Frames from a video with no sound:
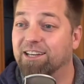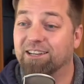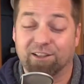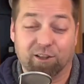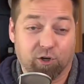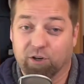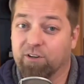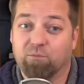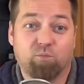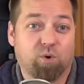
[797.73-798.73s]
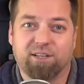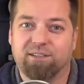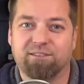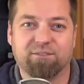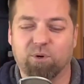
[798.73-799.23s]
learn what
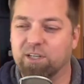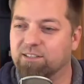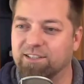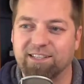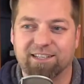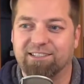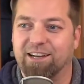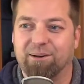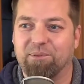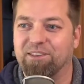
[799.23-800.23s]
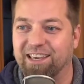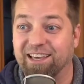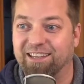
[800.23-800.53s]
is a desktop thing,